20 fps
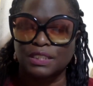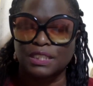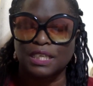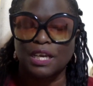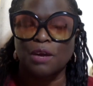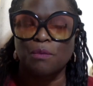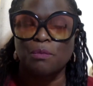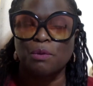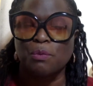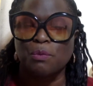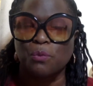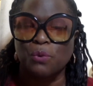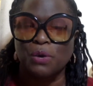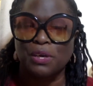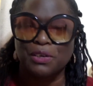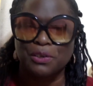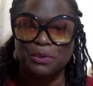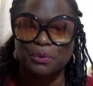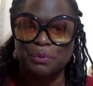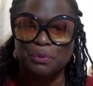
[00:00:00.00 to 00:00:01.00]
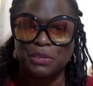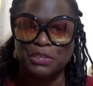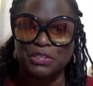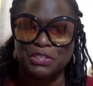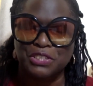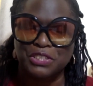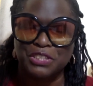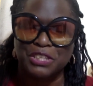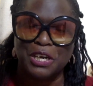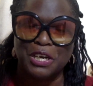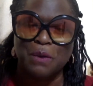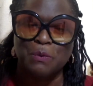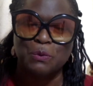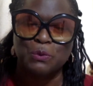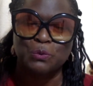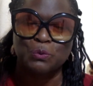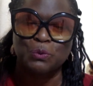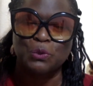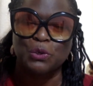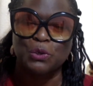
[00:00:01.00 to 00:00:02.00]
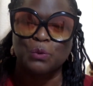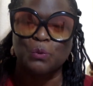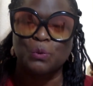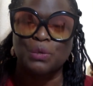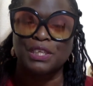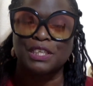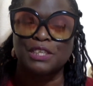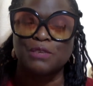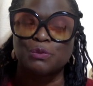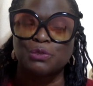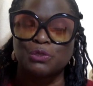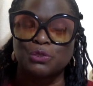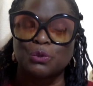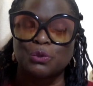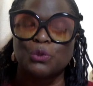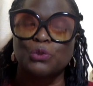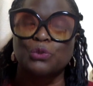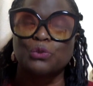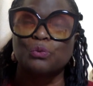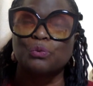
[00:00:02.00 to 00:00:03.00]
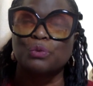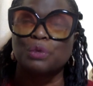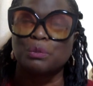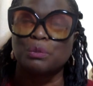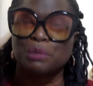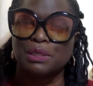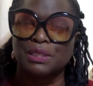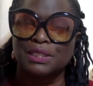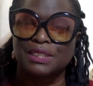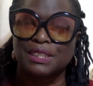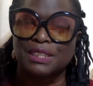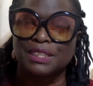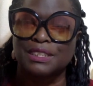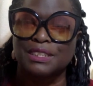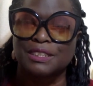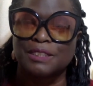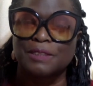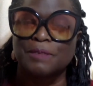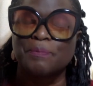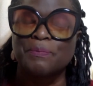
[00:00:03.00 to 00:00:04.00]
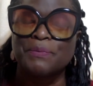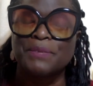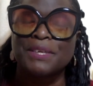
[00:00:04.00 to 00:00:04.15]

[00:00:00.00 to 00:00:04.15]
And I remember one of the patients that I was working with, he was going through rehabilitation,